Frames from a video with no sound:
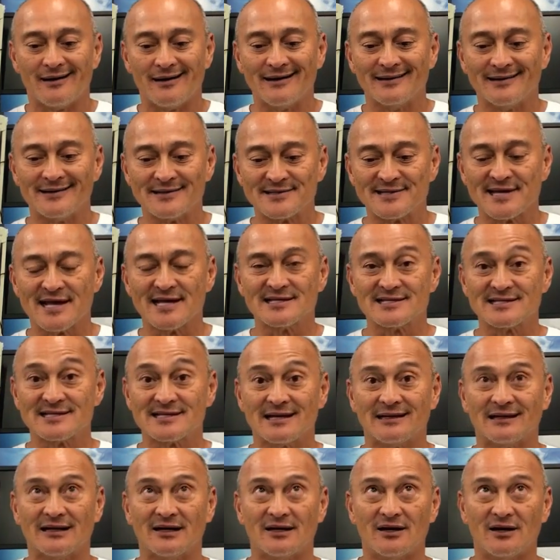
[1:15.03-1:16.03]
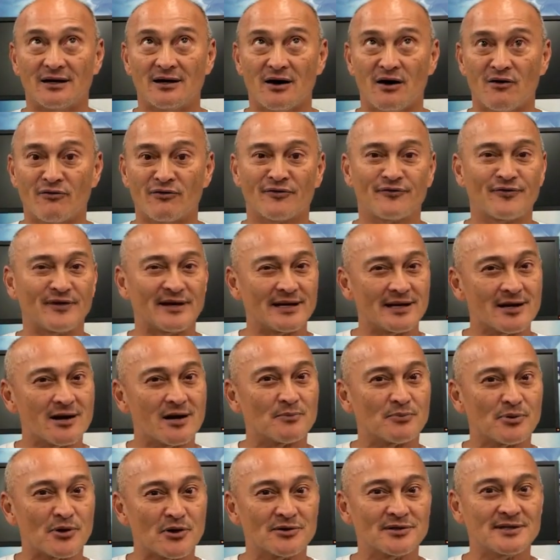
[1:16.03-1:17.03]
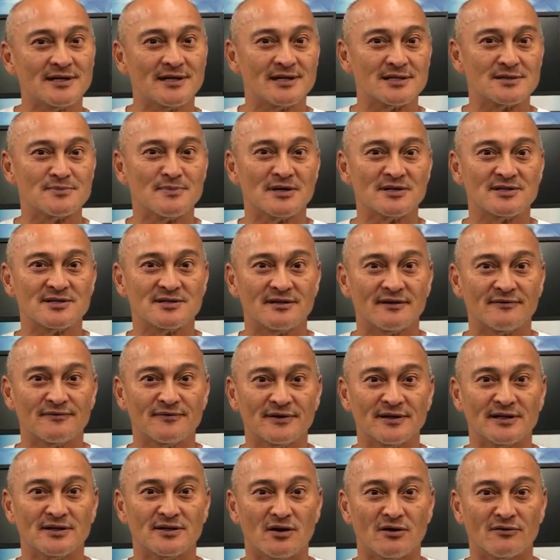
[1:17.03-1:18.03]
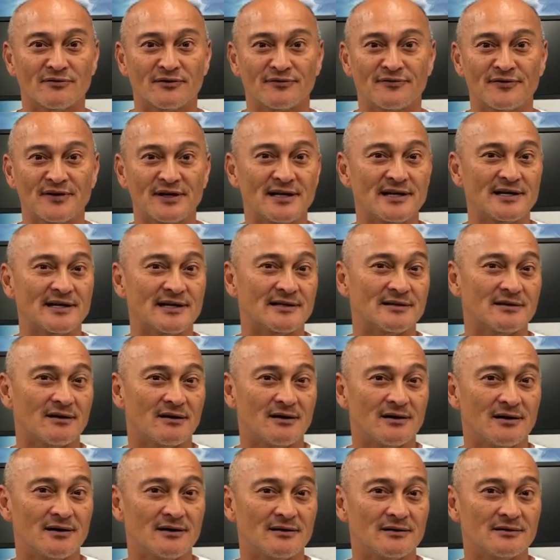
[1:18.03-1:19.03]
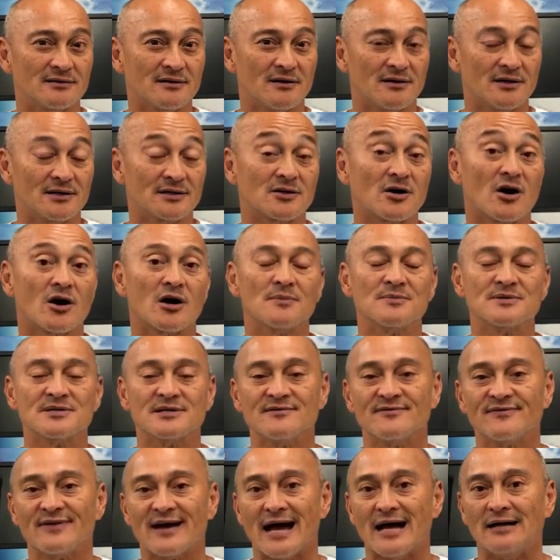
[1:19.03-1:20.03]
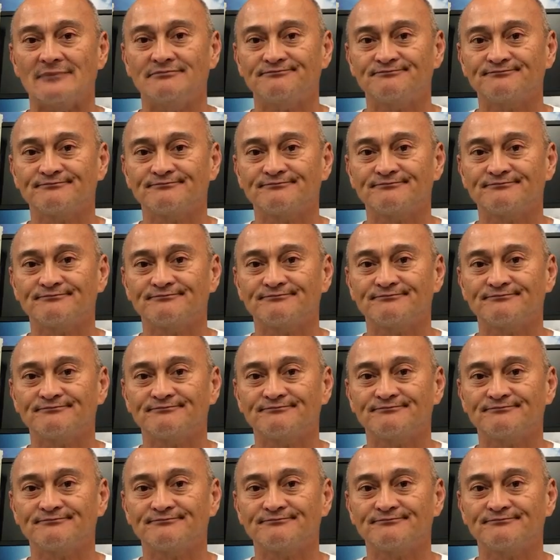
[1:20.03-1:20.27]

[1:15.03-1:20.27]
in a sense, overfeeding on protein is much different than overfeeding on carbs and fat.